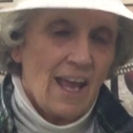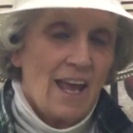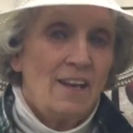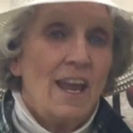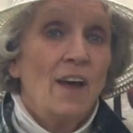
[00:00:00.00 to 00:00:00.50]

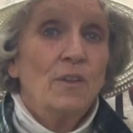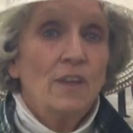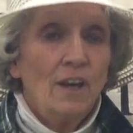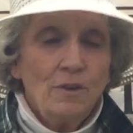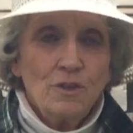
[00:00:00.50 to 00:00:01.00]
And now the
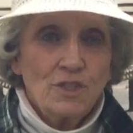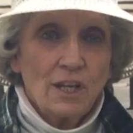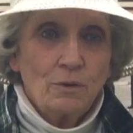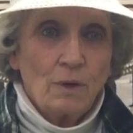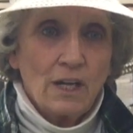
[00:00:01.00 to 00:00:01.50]
younger
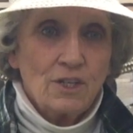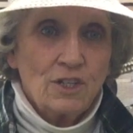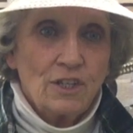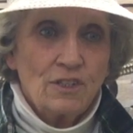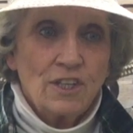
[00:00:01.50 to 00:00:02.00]

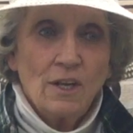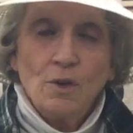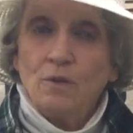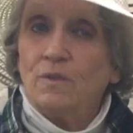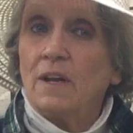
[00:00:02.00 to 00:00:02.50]
generations
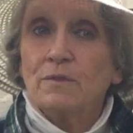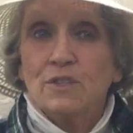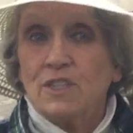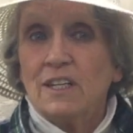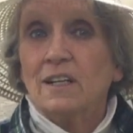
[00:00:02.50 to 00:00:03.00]
who've never
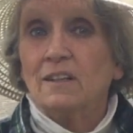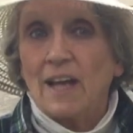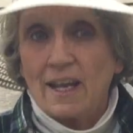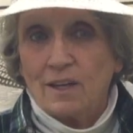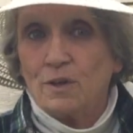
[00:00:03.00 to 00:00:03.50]
seen a
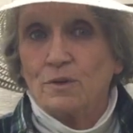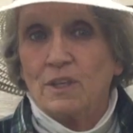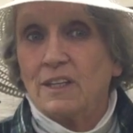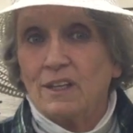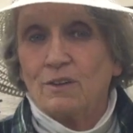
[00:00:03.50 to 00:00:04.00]

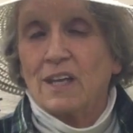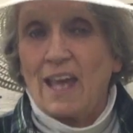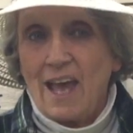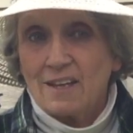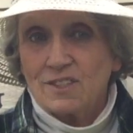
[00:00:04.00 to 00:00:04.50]
gladiola near a
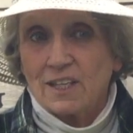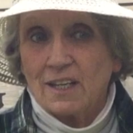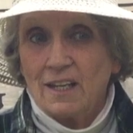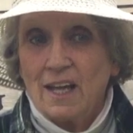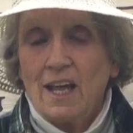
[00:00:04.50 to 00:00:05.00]
casket